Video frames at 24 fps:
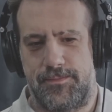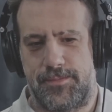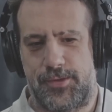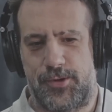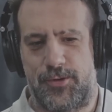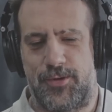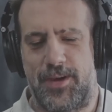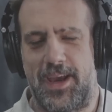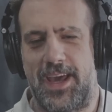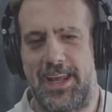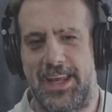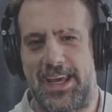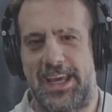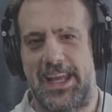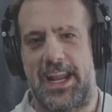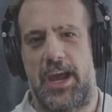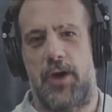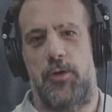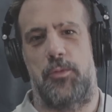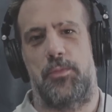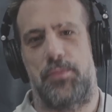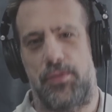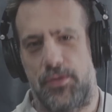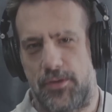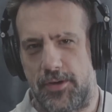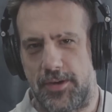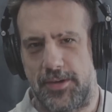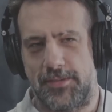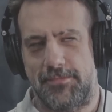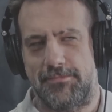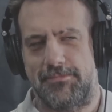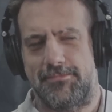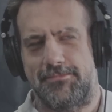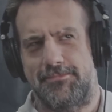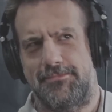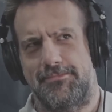creating an output.
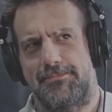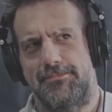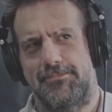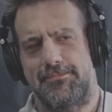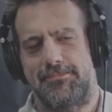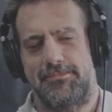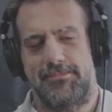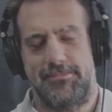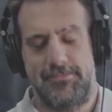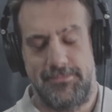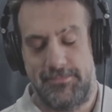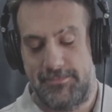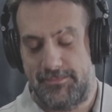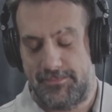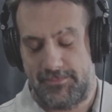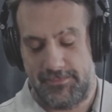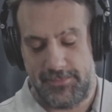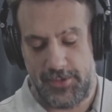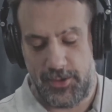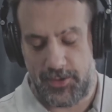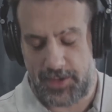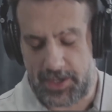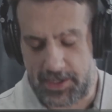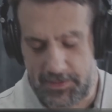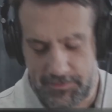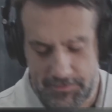Okay.